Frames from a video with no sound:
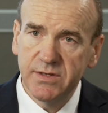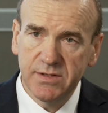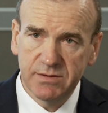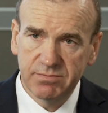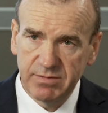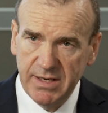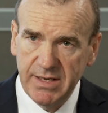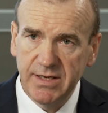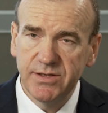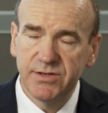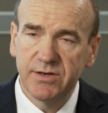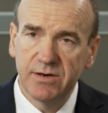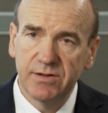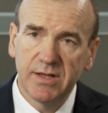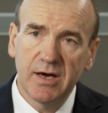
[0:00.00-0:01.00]
It's
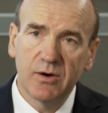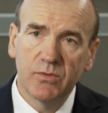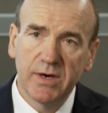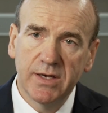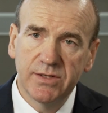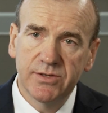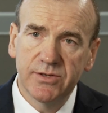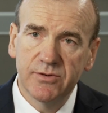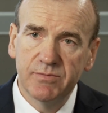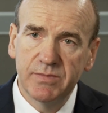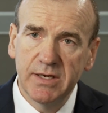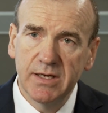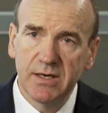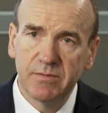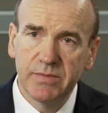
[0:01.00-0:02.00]
easier in that way to
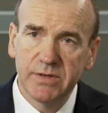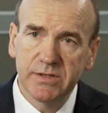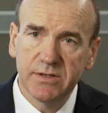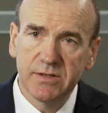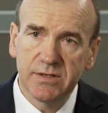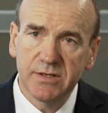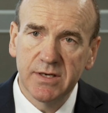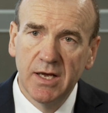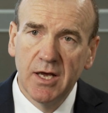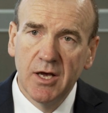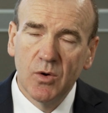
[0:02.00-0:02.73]
begin a business.